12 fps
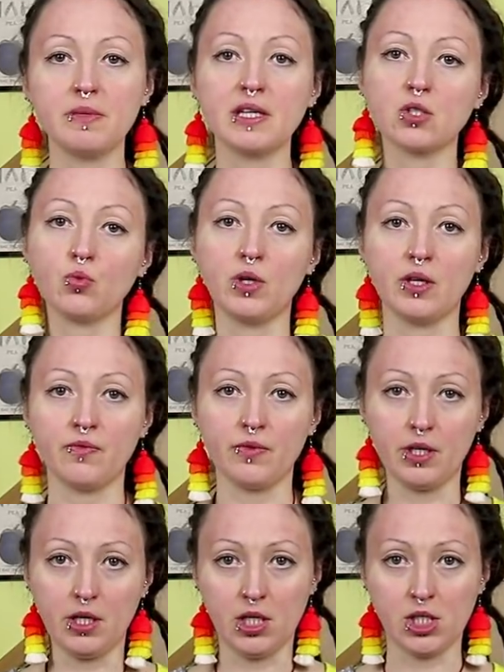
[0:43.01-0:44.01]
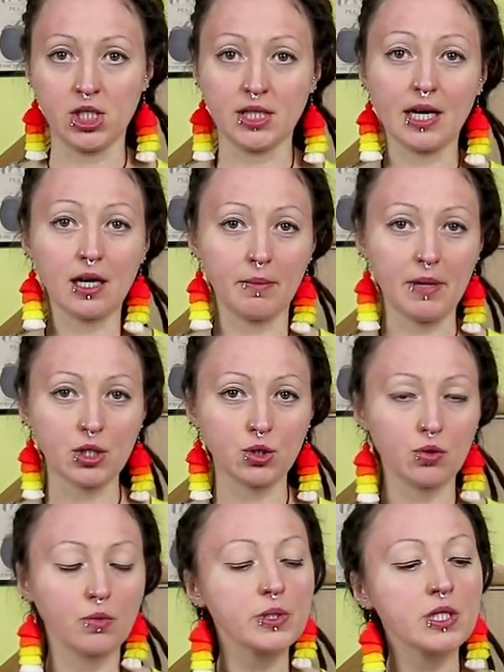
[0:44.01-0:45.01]
mixed with shiitake
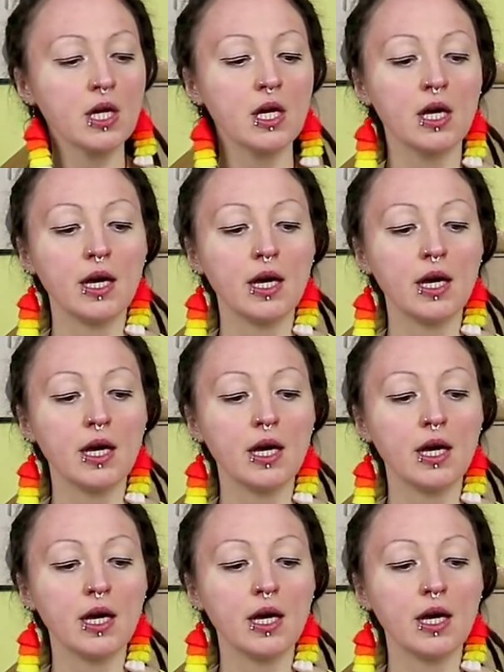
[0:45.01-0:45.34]
mushrooms,